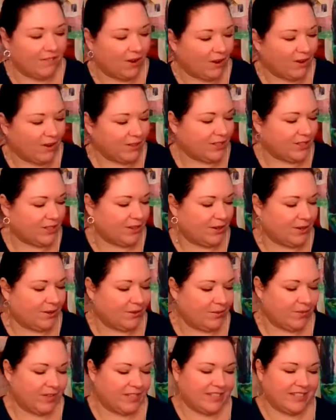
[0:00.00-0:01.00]
I've
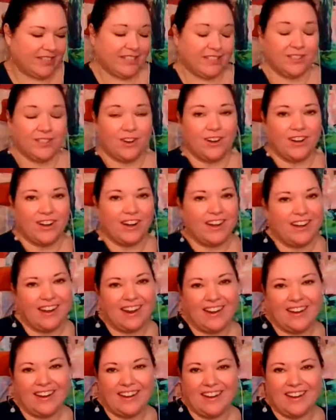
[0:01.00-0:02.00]
also, once I
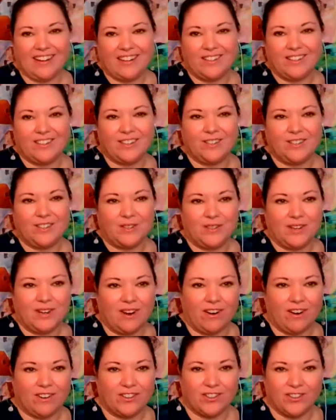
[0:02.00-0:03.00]
started getting into
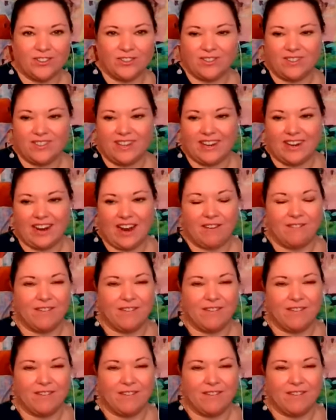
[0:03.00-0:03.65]
doing art journaling,